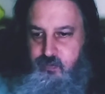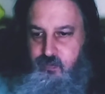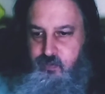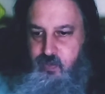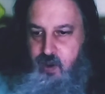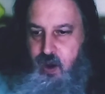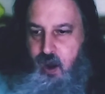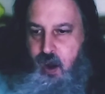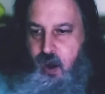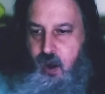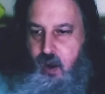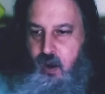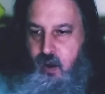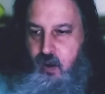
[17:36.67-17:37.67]

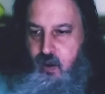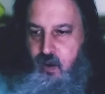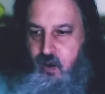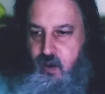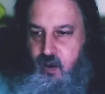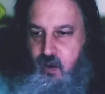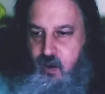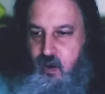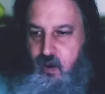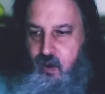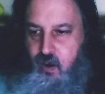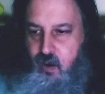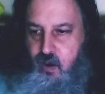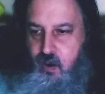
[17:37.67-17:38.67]

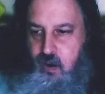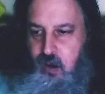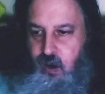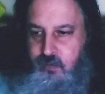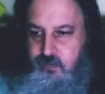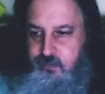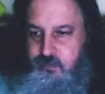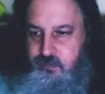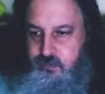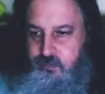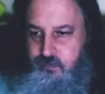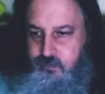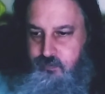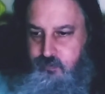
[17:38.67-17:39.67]

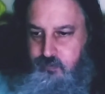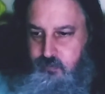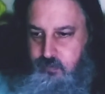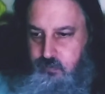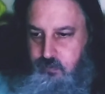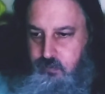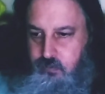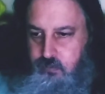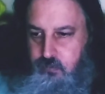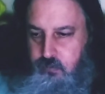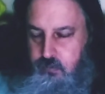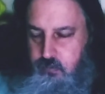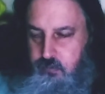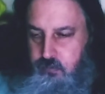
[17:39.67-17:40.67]

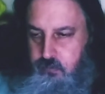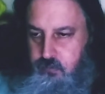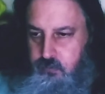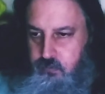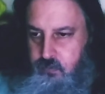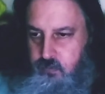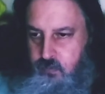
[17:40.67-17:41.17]
(no one is talking)